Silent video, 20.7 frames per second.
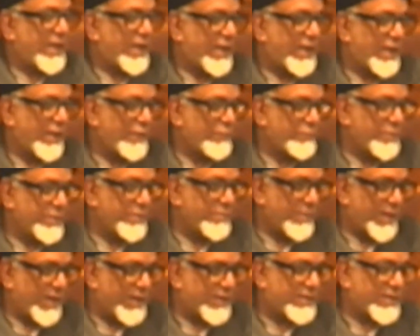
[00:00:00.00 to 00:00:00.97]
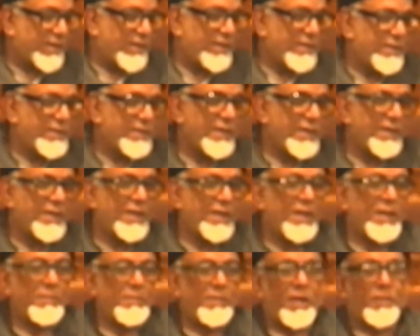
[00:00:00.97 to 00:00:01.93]
the shuhada have been
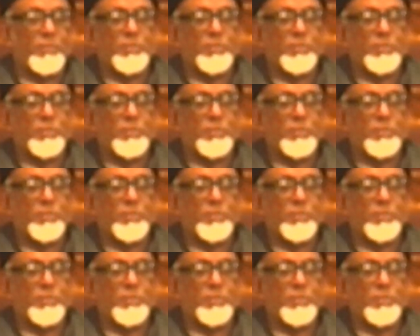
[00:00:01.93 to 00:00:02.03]
martyred.